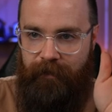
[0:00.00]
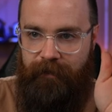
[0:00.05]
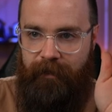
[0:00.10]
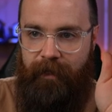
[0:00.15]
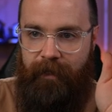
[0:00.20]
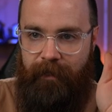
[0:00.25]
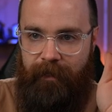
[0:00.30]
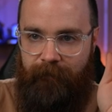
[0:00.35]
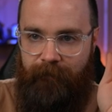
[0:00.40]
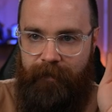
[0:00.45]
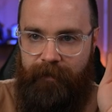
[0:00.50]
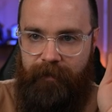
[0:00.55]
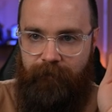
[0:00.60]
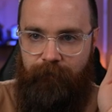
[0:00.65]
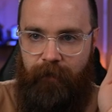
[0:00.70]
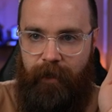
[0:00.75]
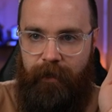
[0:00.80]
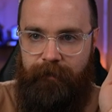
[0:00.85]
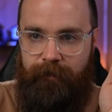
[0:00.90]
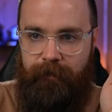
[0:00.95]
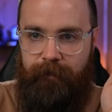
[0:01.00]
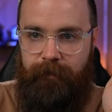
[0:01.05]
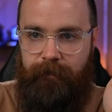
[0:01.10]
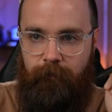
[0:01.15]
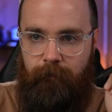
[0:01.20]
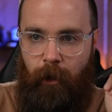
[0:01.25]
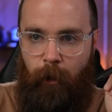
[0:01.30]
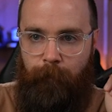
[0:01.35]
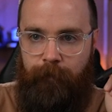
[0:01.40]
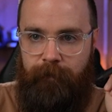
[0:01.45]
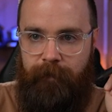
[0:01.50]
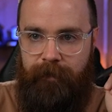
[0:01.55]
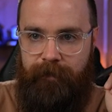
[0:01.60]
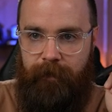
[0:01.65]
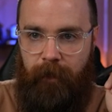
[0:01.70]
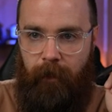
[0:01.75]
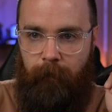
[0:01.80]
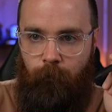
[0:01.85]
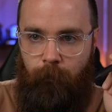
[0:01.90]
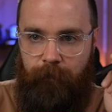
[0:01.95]
to any of these devices, open these
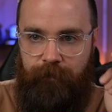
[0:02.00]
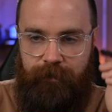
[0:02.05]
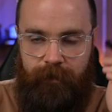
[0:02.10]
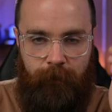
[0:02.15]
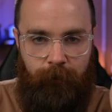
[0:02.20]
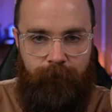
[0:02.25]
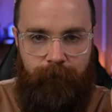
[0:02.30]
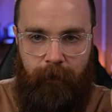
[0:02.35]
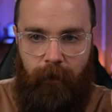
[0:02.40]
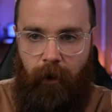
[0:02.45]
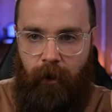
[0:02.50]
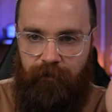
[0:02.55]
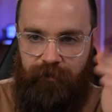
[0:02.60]
up, we would see what they are.